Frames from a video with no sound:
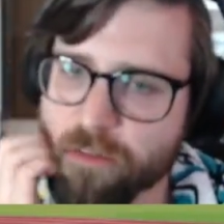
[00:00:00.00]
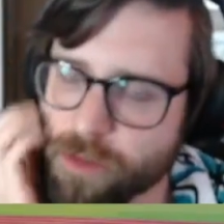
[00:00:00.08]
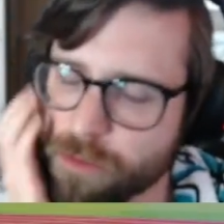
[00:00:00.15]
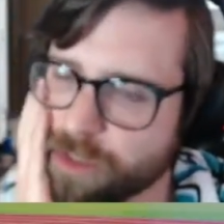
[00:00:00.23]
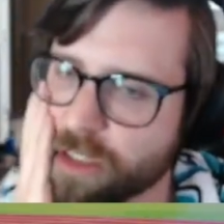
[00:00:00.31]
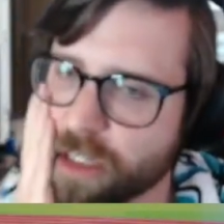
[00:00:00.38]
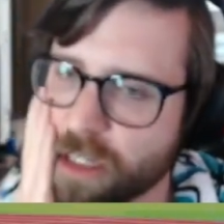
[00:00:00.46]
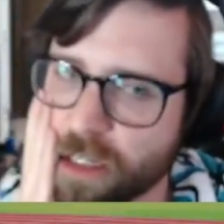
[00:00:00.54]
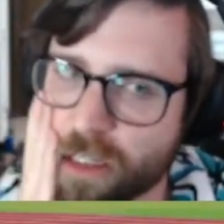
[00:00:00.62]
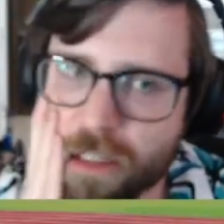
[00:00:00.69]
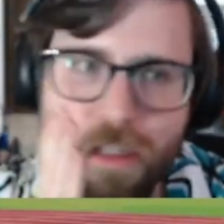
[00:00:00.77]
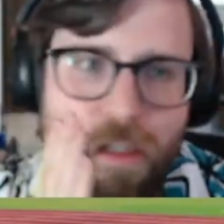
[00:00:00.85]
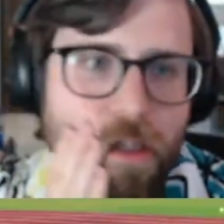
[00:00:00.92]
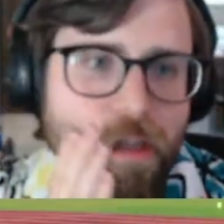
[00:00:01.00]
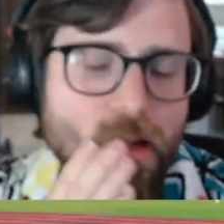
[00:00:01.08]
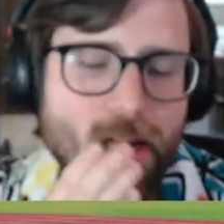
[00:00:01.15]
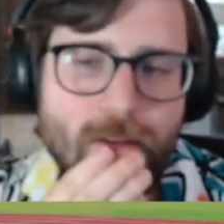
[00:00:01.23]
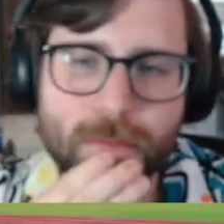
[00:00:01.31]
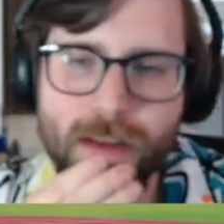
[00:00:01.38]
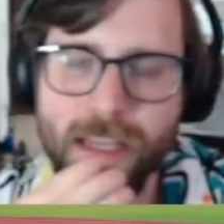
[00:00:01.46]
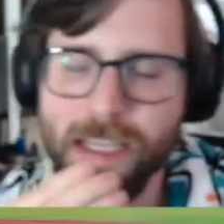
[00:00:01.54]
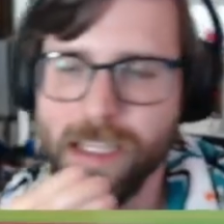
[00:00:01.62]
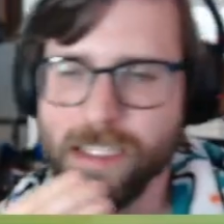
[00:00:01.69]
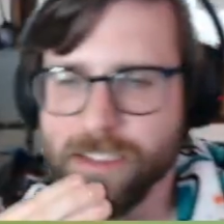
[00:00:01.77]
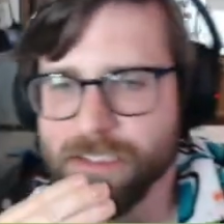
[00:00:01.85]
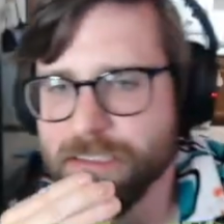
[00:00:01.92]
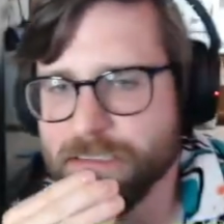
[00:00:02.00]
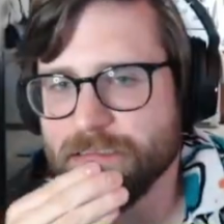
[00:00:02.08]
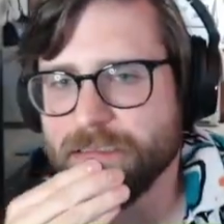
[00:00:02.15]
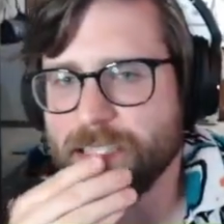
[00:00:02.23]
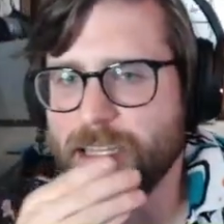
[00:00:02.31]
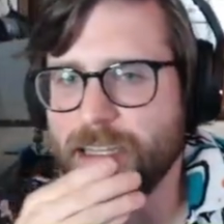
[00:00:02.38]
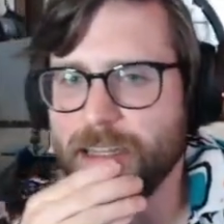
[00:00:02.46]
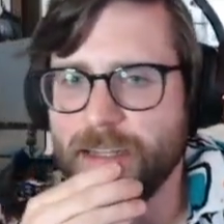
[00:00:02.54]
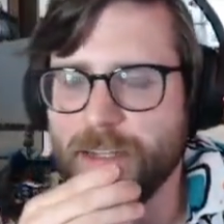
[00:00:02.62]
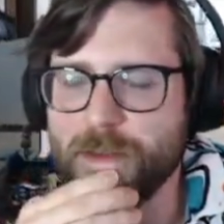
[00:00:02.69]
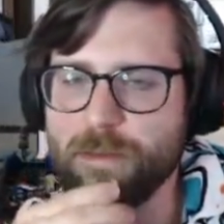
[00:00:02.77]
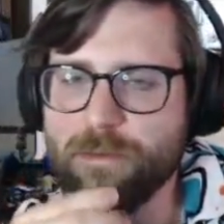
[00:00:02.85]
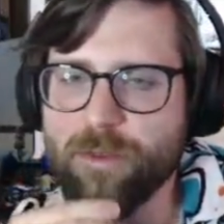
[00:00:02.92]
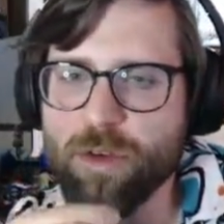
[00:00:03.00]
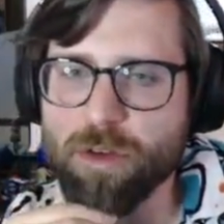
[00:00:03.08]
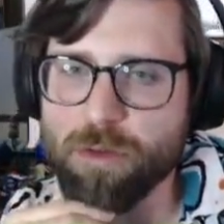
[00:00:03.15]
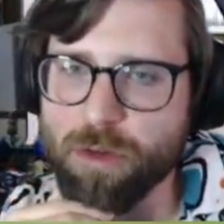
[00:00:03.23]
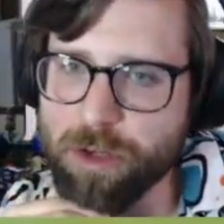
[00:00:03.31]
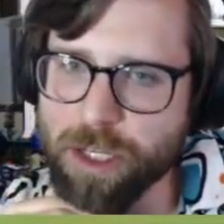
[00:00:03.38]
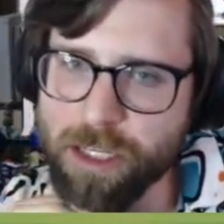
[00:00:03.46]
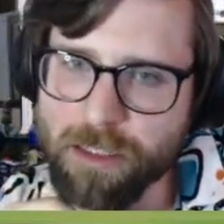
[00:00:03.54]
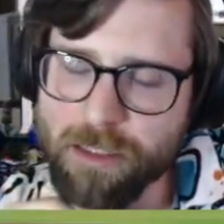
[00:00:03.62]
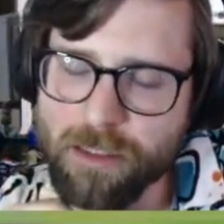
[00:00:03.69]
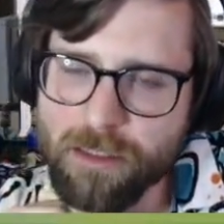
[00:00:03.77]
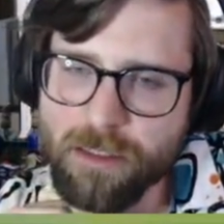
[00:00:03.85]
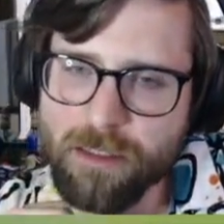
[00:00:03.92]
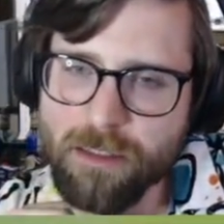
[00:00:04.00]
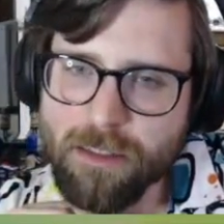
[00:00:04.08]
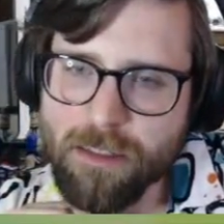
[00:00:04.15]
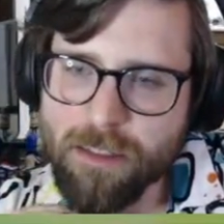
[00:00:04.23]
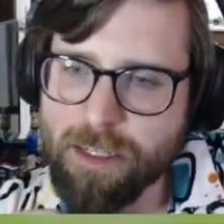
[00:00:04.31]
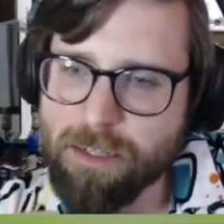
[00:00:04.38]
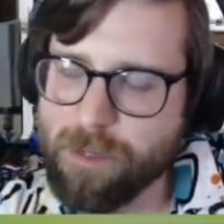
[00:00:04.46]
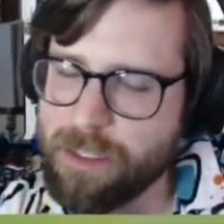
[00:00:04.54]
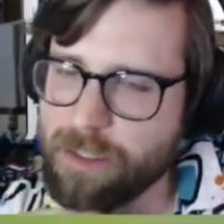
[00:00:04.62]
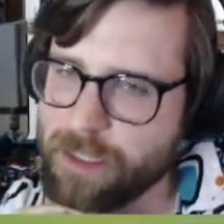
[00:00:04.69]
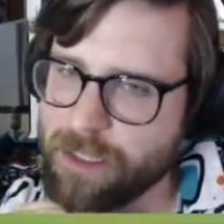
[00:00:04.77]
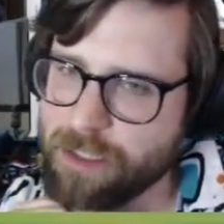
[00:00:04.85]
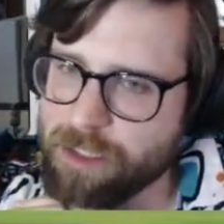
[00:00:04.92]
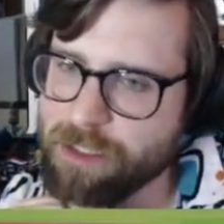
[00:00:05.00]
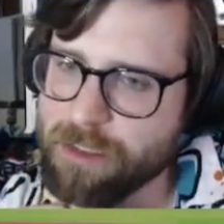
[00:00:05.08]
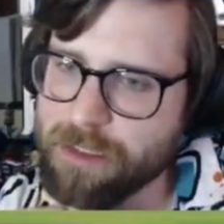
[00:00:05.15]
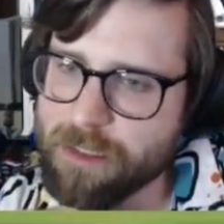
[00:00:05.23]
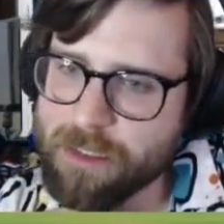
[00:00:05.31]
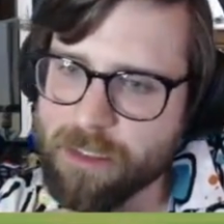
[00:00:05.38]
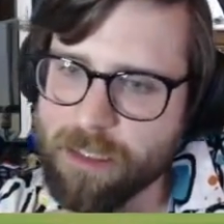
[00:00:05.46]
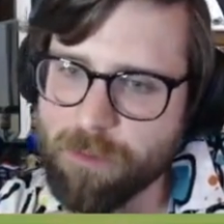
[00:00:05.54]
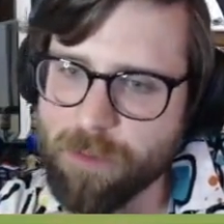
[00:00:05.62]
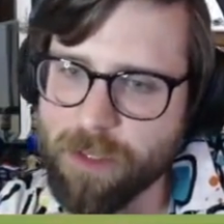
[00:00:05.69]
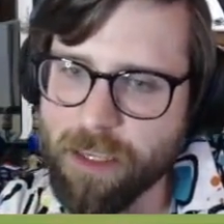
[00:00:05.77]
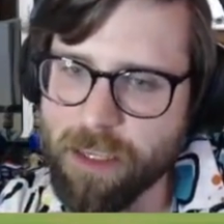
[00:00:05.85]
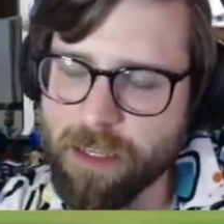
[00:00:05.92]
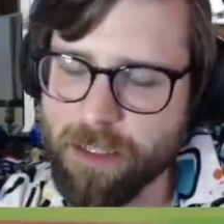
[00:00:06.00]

Grimmsnarl. My guess would be Volcarona. I mean, and then I just helping hand.